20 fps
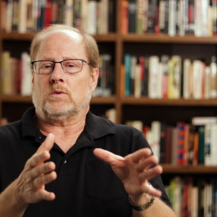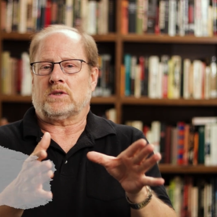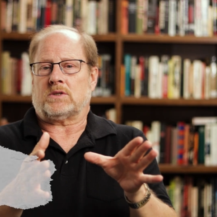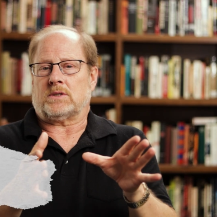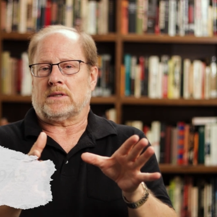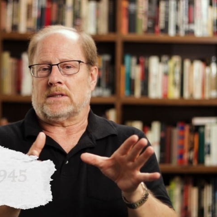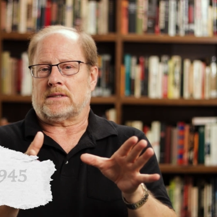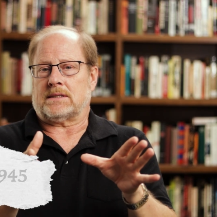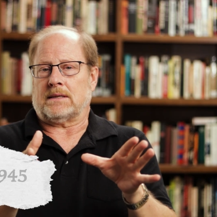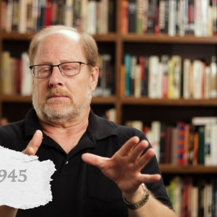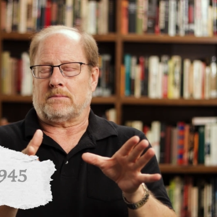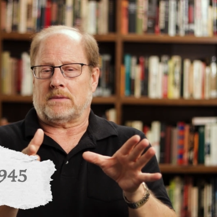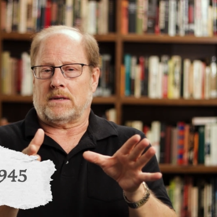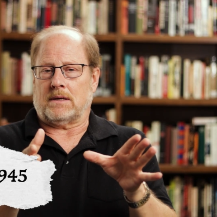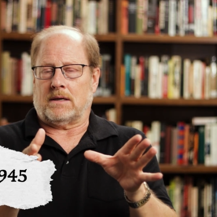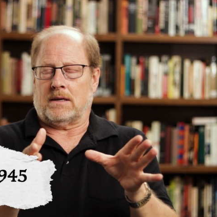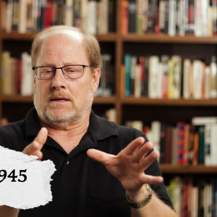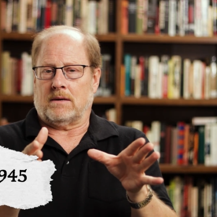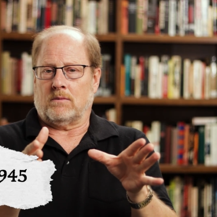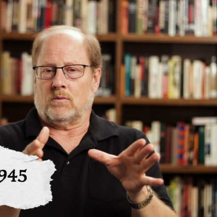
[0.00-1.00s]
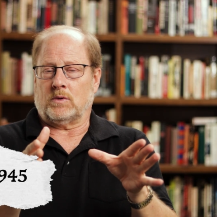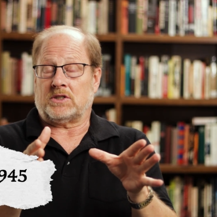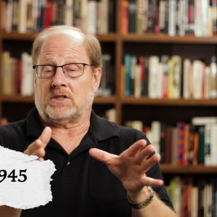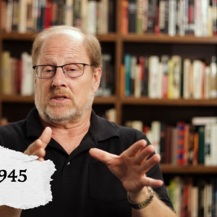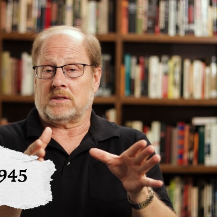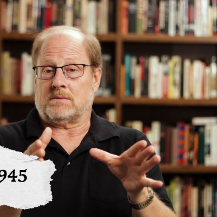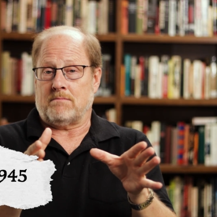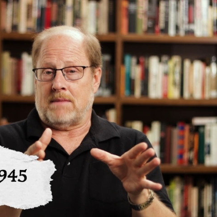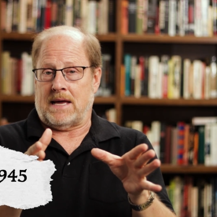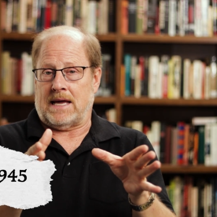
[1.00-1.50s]
which is May
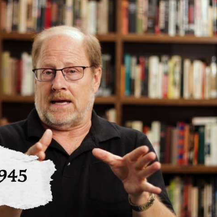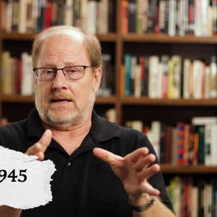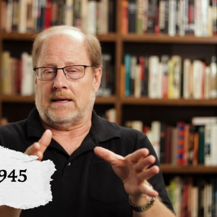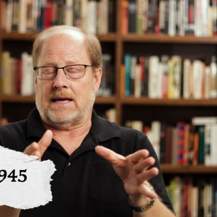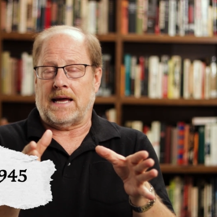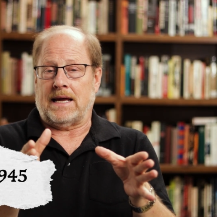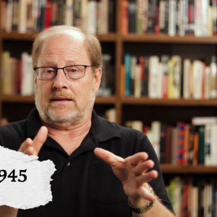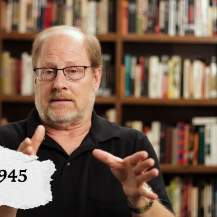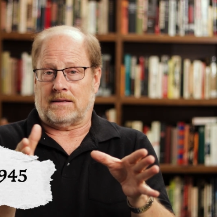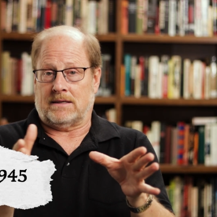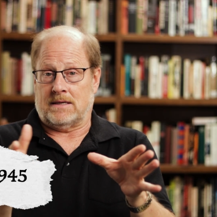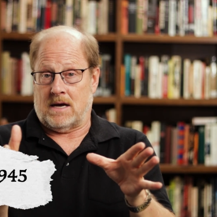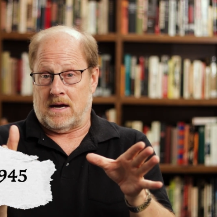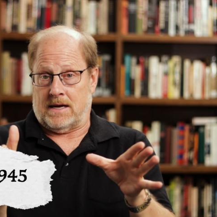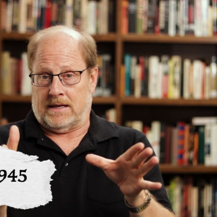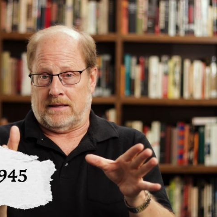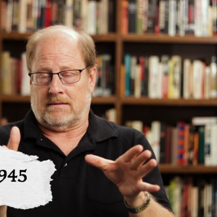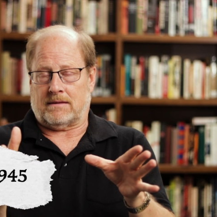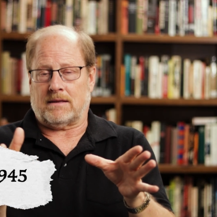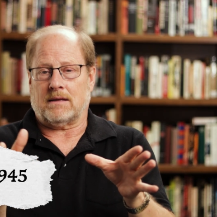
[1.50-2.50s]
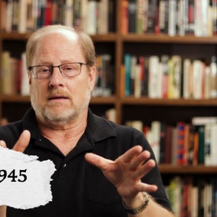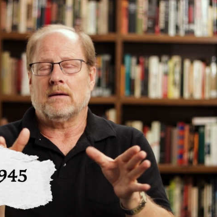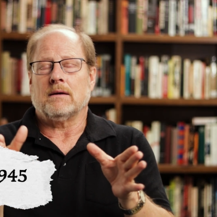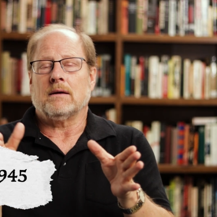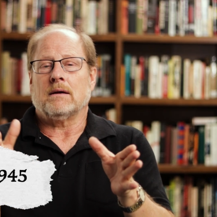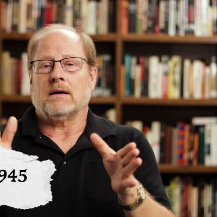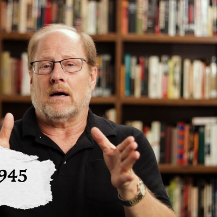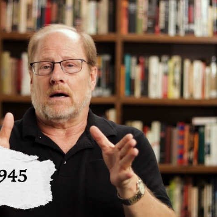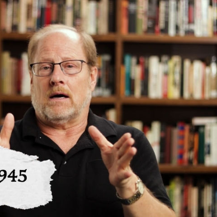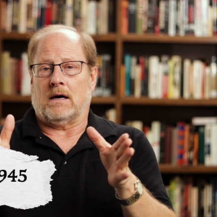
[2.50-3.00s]
8th, 9th
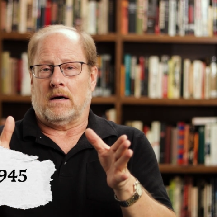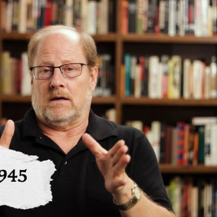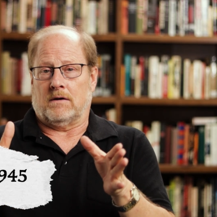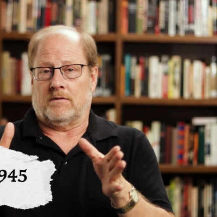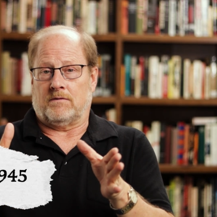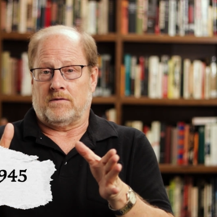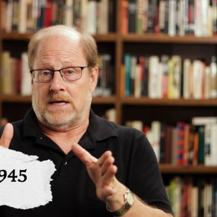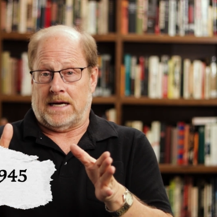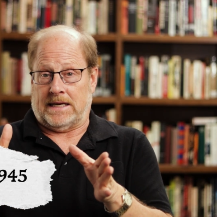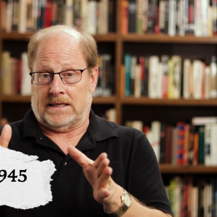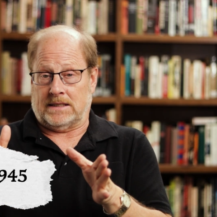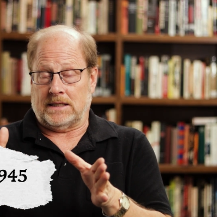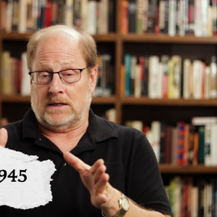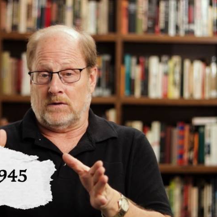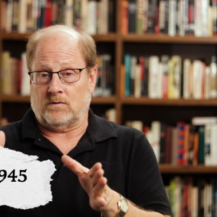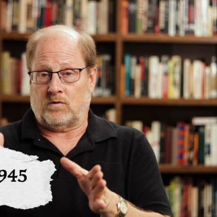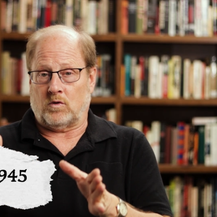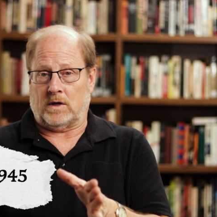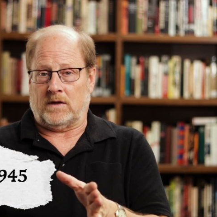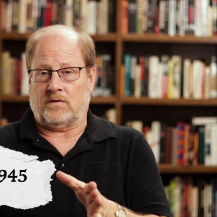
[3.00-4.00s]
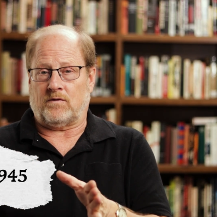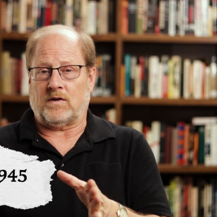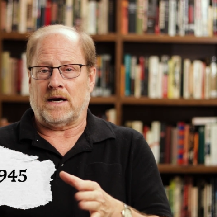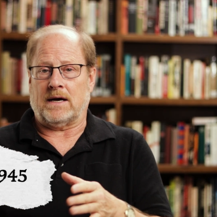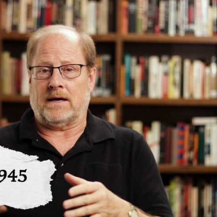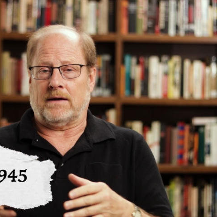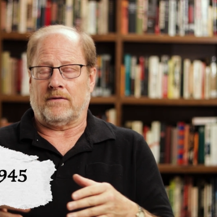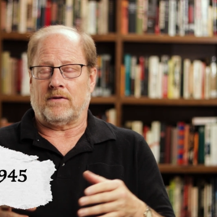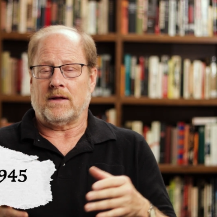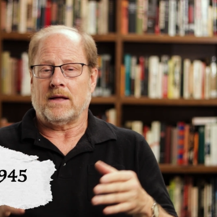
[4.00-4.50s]
of
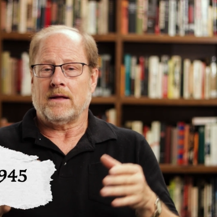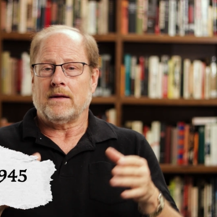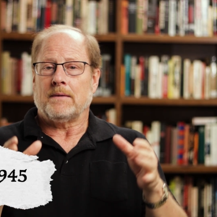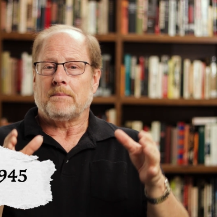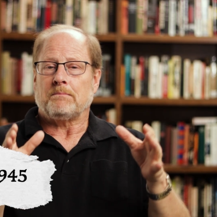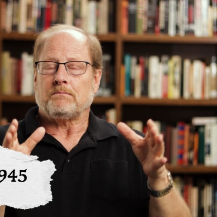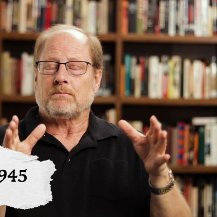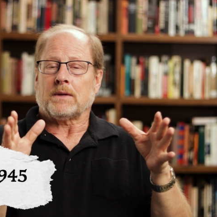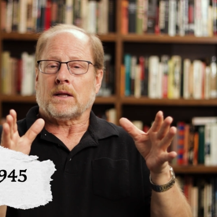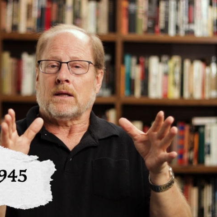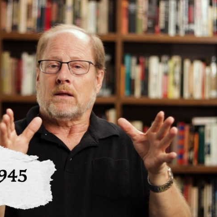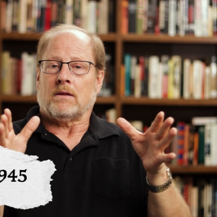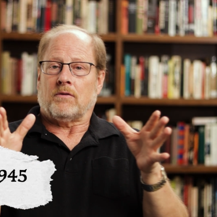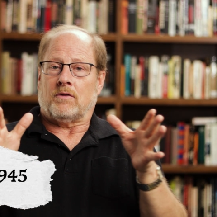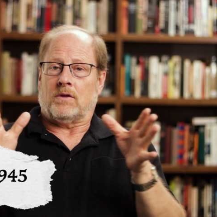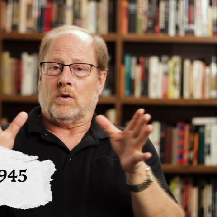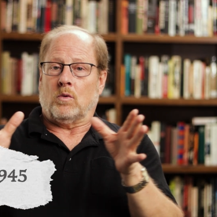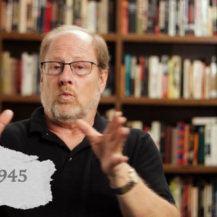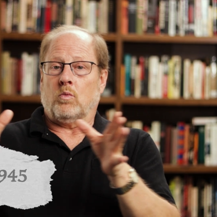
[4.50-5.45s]
1945, the